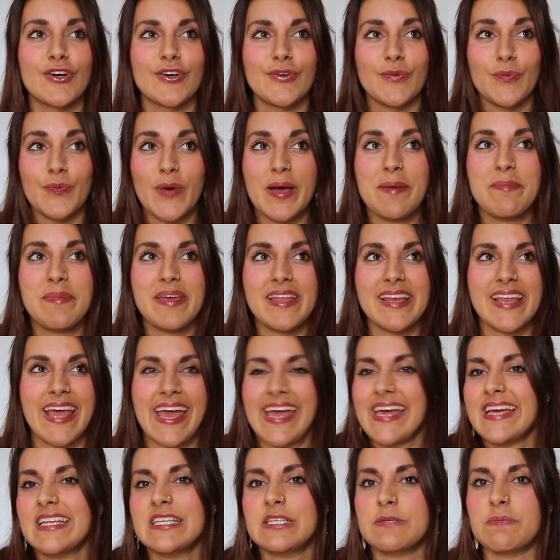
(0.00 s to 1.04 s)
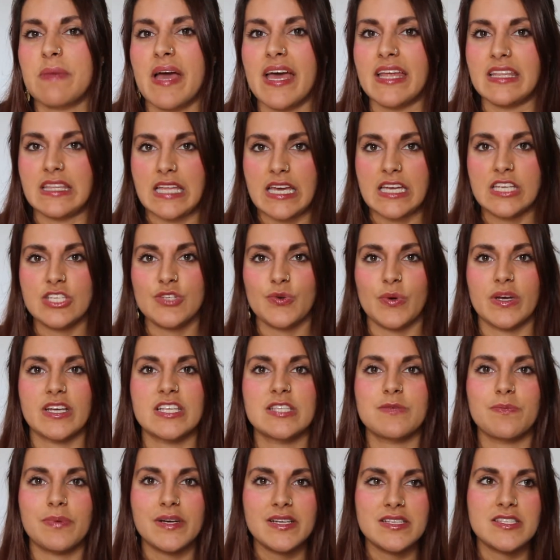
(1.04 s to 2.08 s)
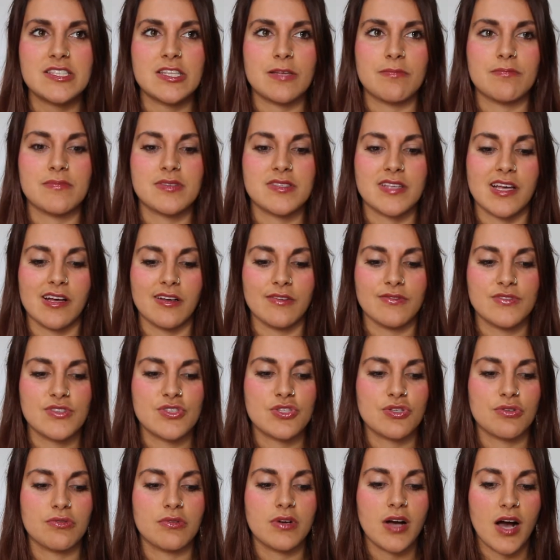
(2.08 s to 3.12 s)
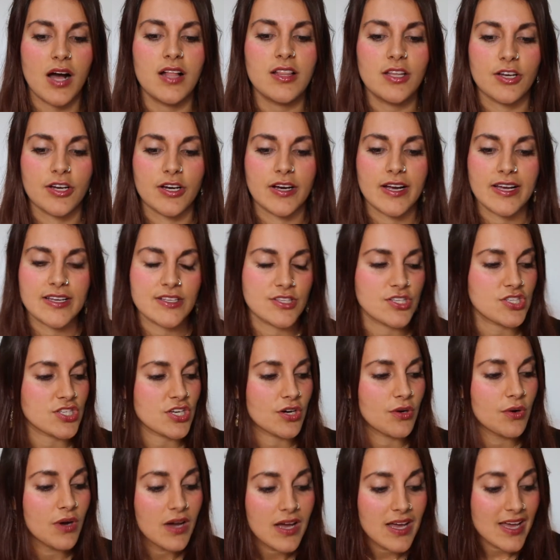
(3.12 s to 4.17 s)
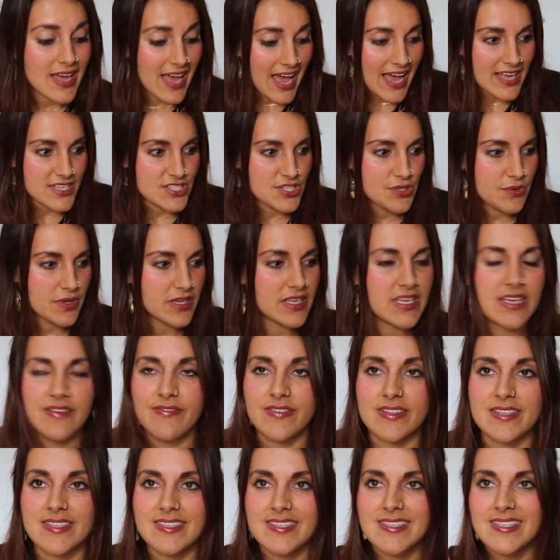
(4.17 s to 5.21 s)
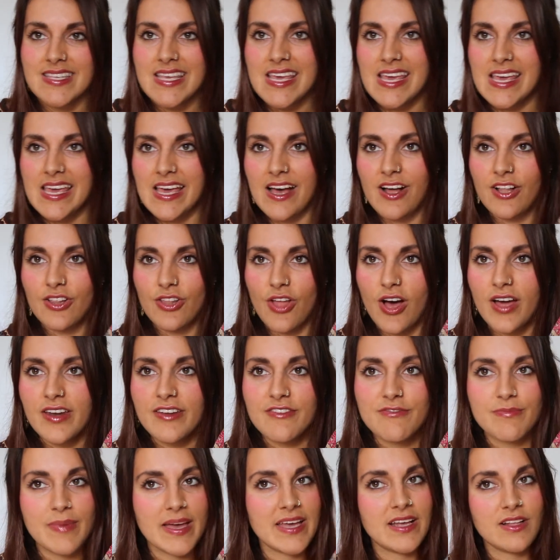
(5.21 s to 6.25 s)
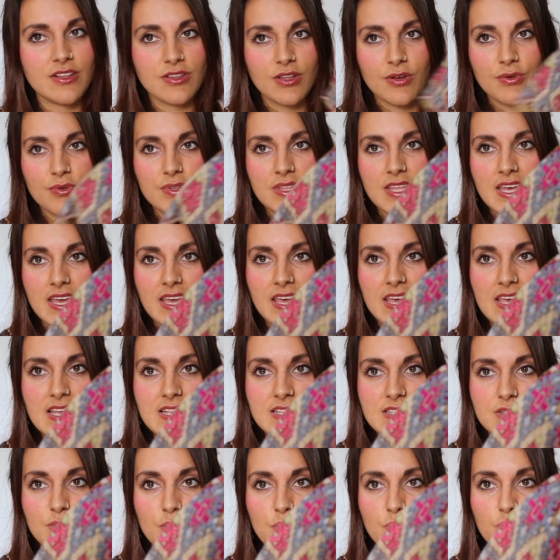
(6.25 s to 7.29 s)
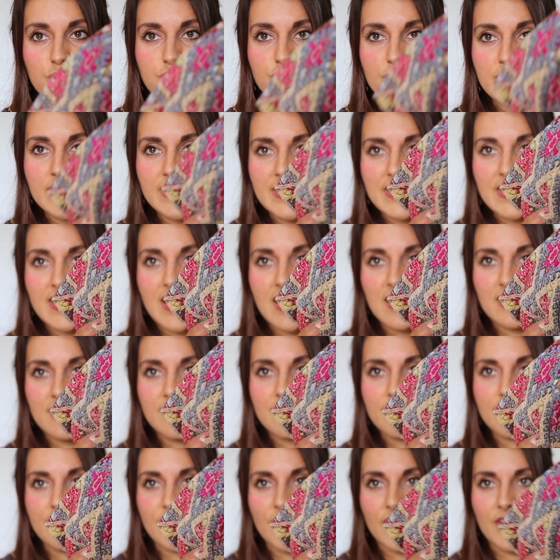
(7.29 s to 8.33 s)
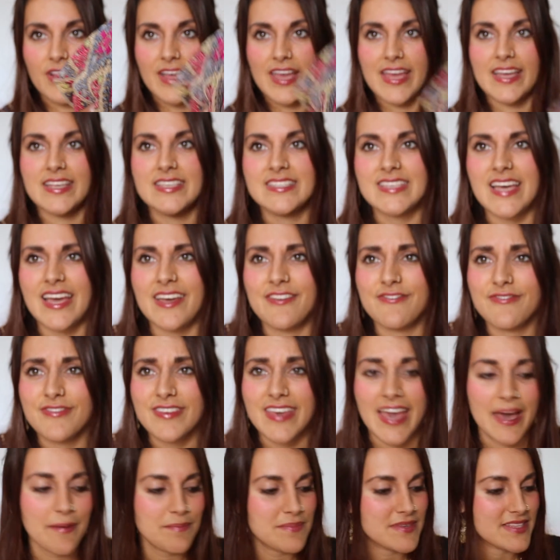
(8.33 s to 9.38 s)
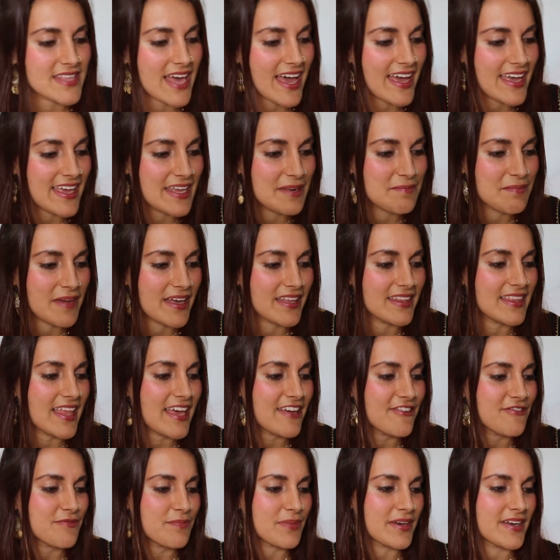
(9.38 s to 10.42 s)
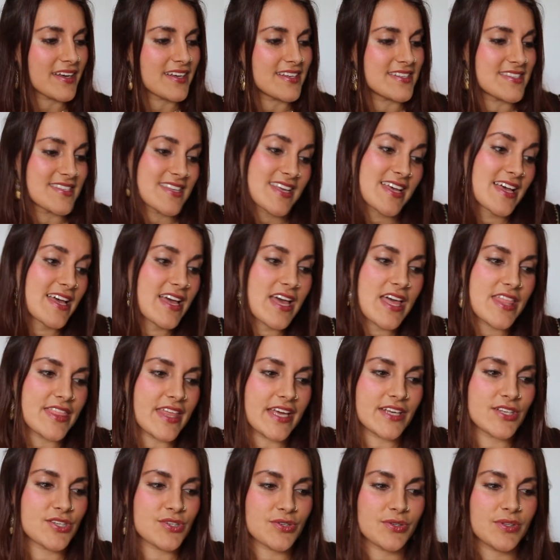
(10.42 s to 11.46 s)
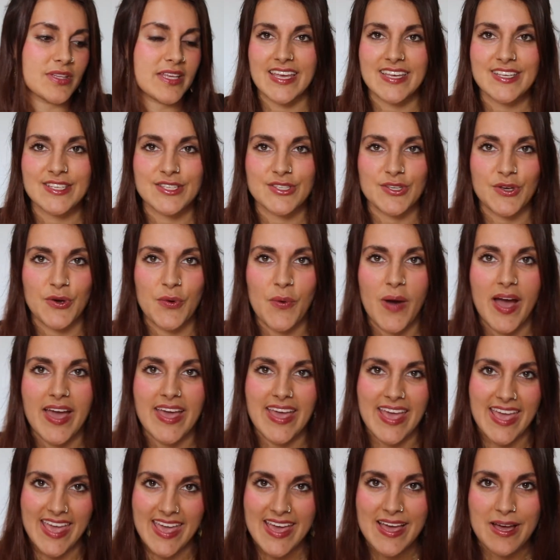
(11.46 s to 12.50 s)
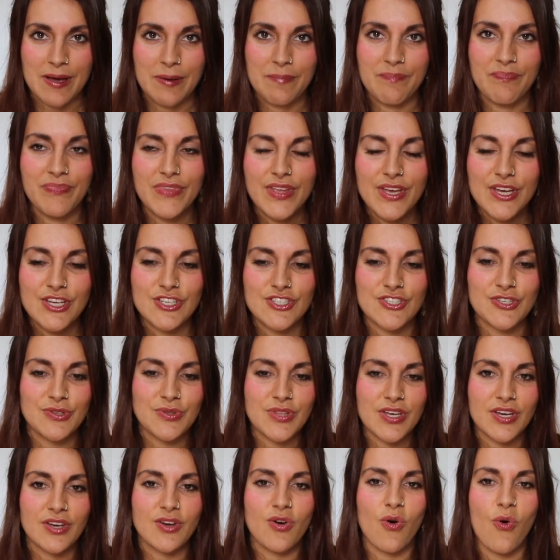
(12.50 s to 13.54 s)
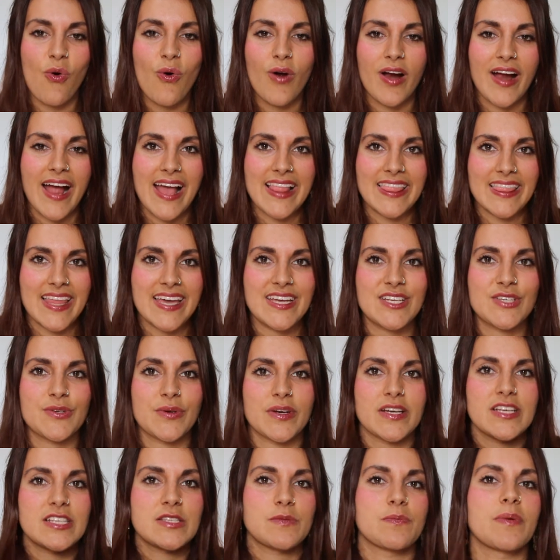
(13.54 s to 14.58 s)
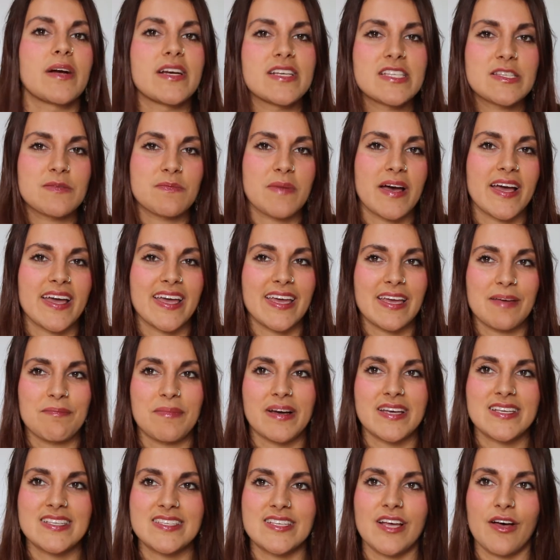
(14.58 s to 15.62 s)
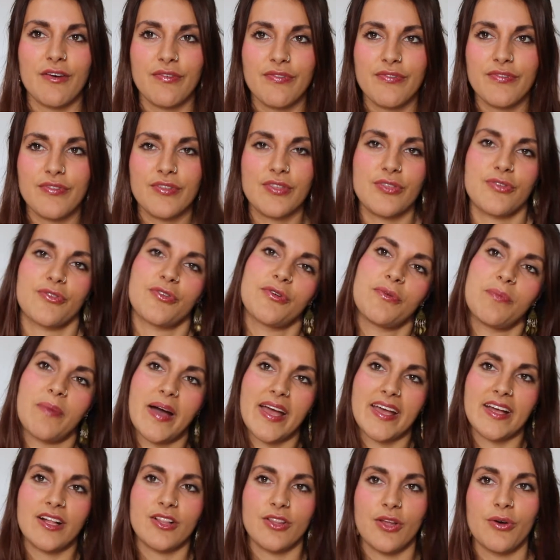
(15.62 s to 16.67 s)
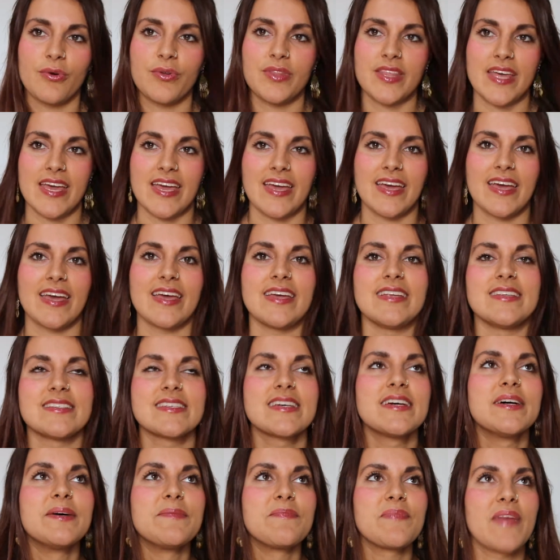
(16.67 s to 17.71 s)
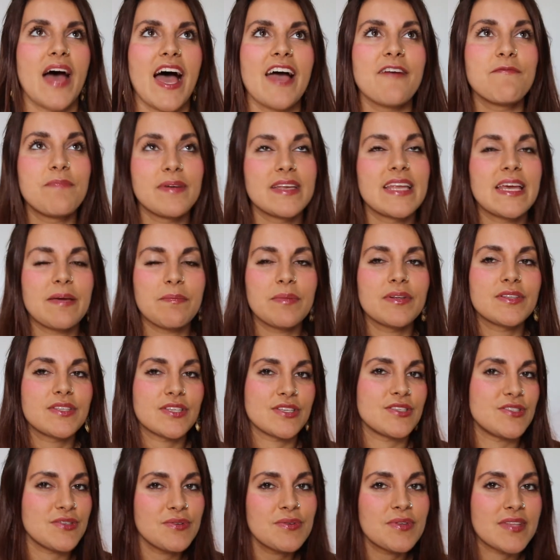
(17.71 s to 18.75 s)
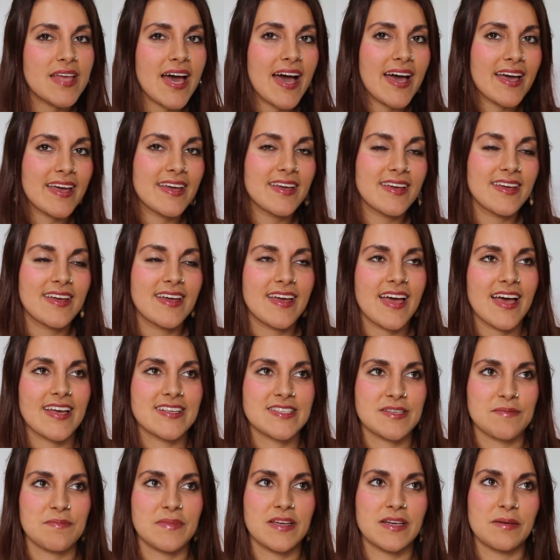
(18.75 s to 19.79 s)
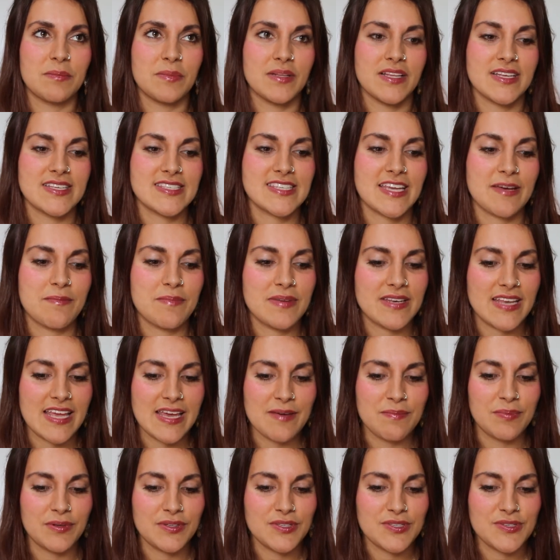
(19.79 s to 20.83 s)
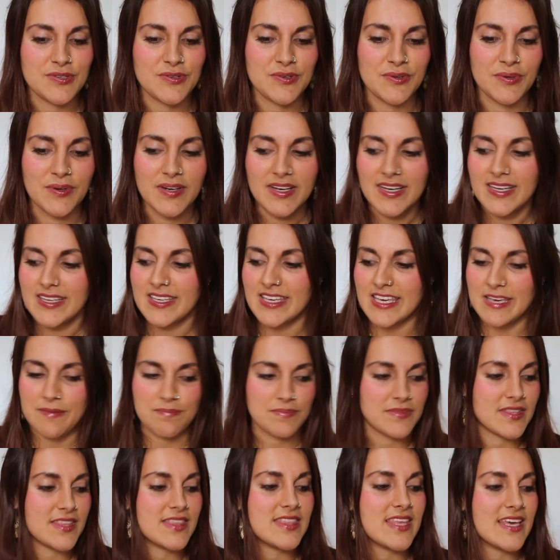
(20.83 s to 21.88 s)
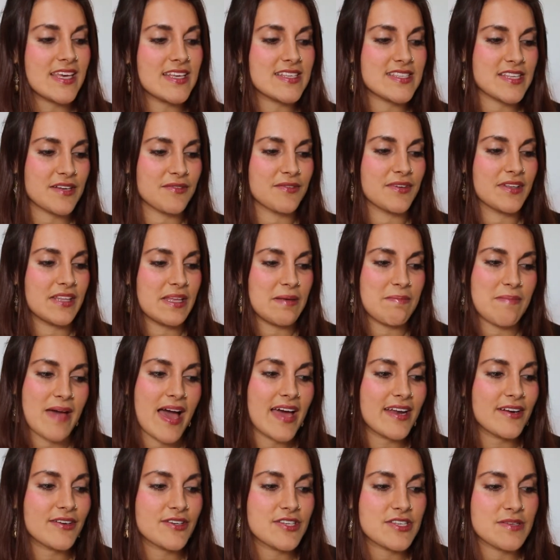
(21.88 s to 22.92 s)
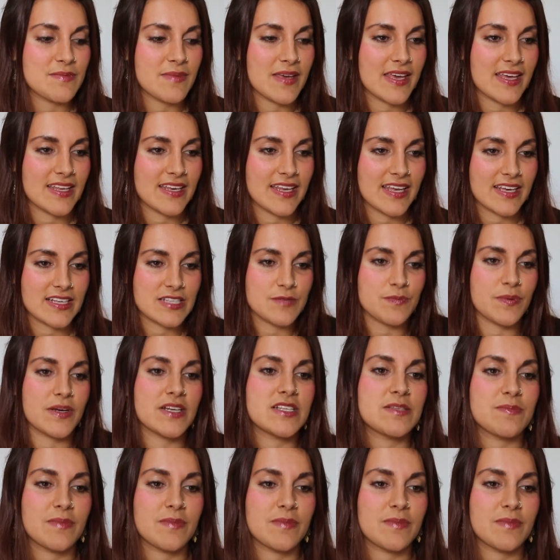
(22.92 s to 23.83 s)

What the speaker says: Women and men like to express themselves through color, and so as you can even see, a lot of my clothing is really colorful, and I've kept that in my life because that truly is who I am to the core. I like to express myself through my clothing, and I've been able to do that as a minimalist. I've been able to keep the things that really matter to me and express